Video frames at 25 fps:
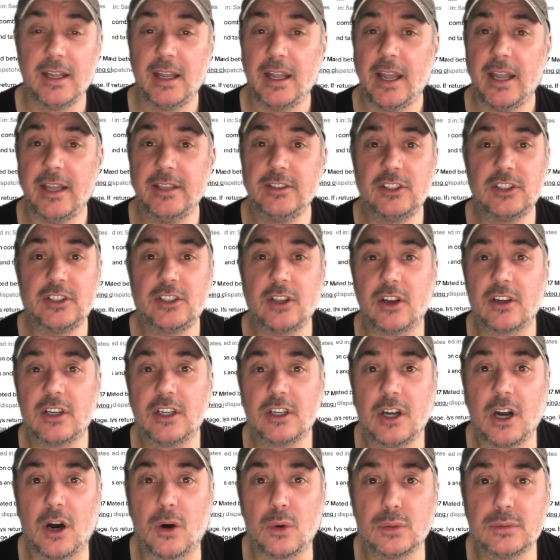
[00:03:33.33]
in just like a
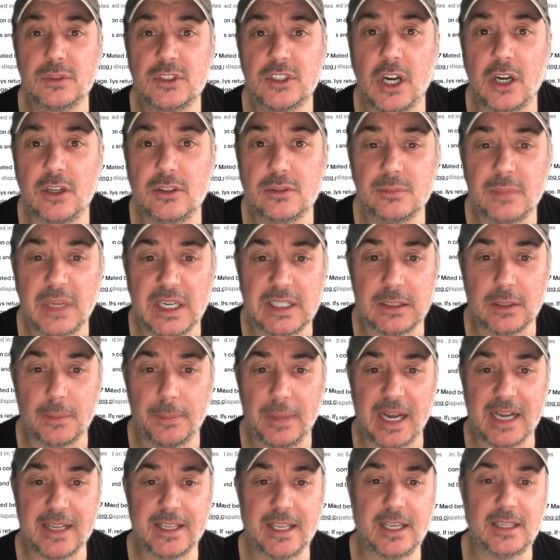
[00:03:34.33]
gold tone metal
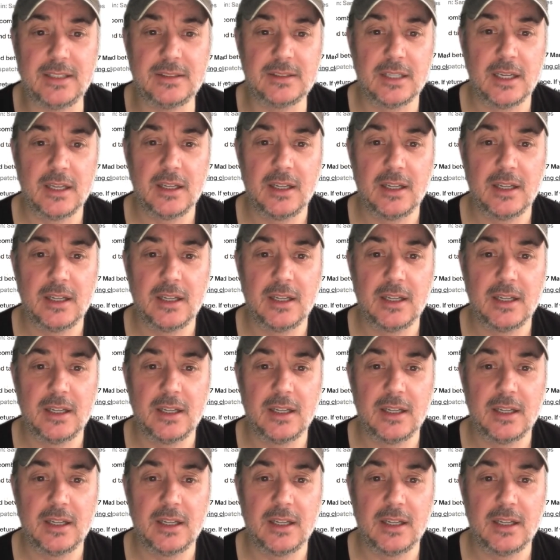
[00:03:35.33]
backing.